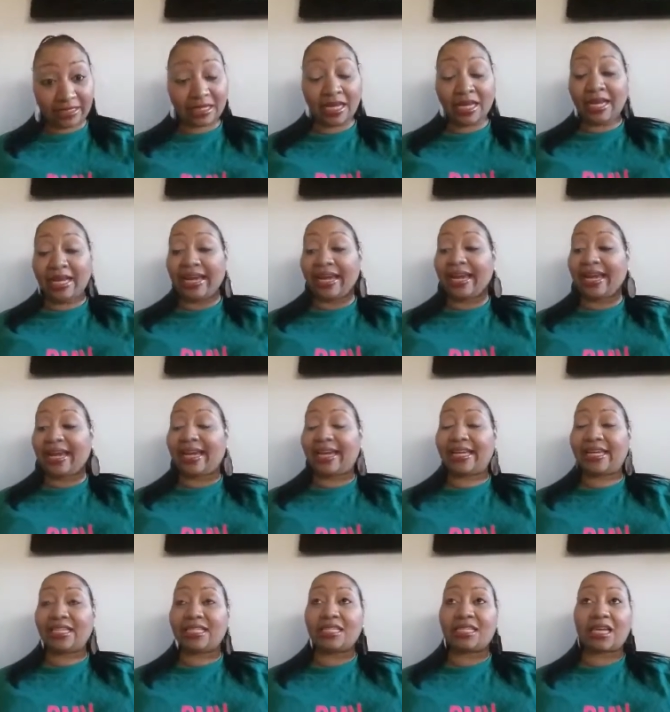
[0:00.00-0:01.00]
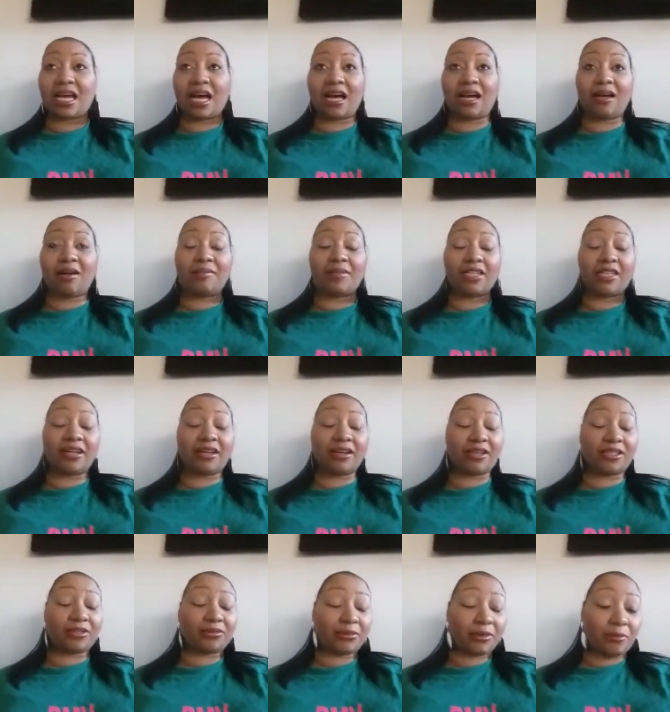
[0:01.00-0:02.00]
And um, there are three
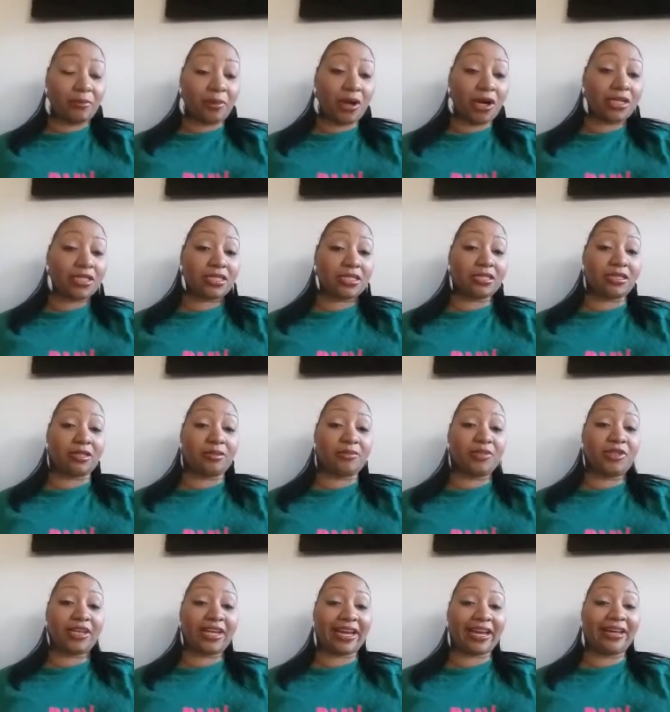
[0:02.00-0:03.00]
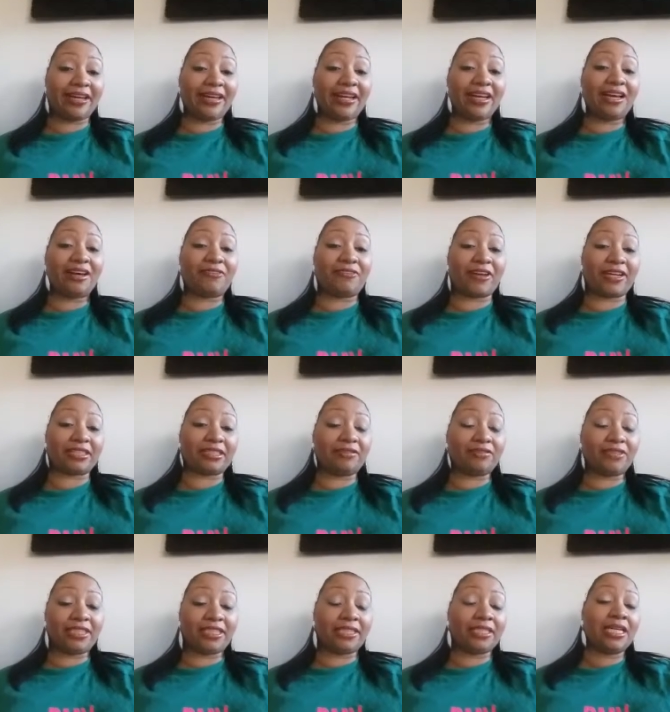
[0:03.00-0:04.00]
parts to communicating effectively.
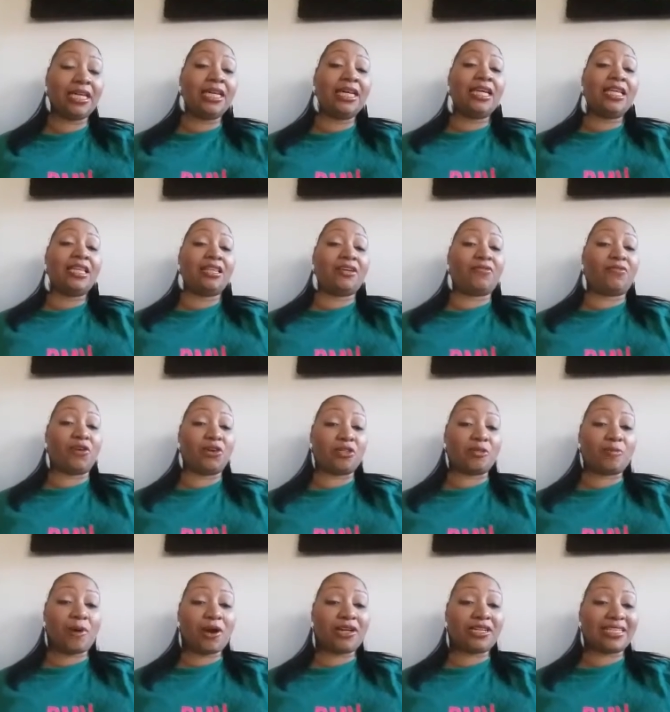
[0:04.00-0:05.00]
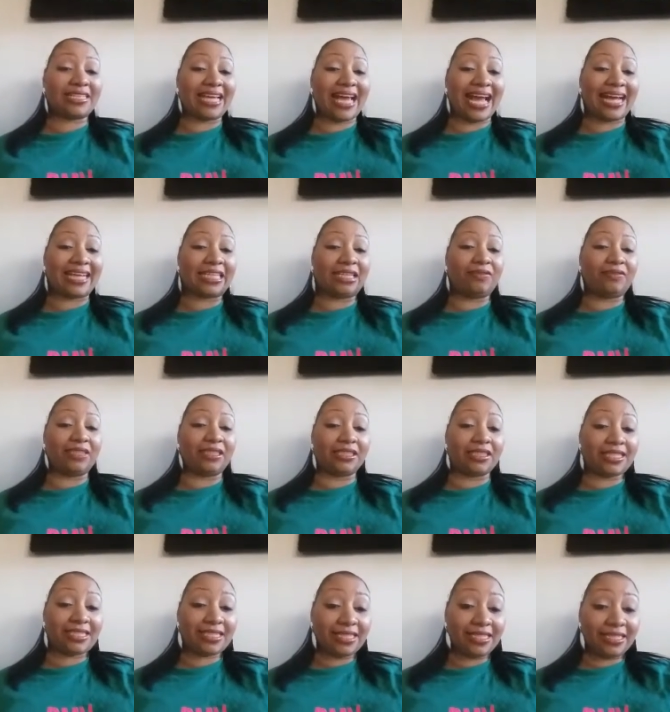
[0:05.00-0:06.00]
The first part is actively
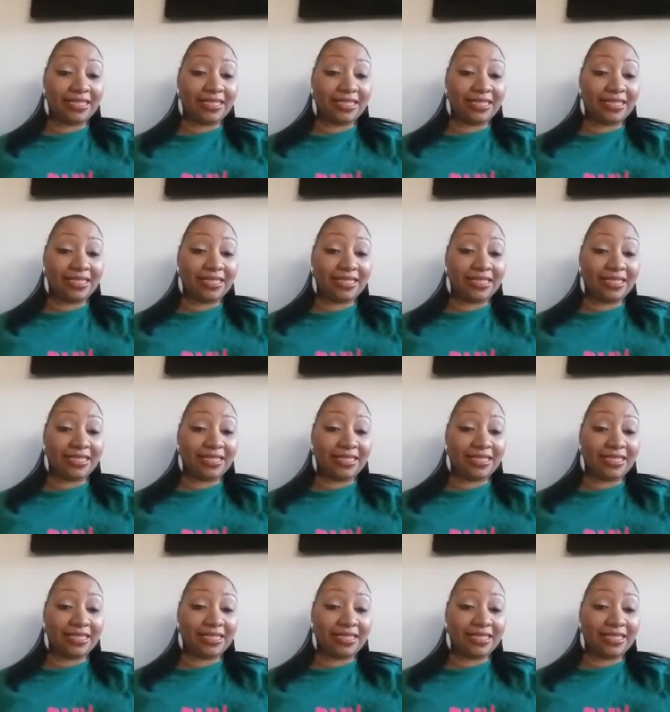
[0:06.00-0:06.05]
listening.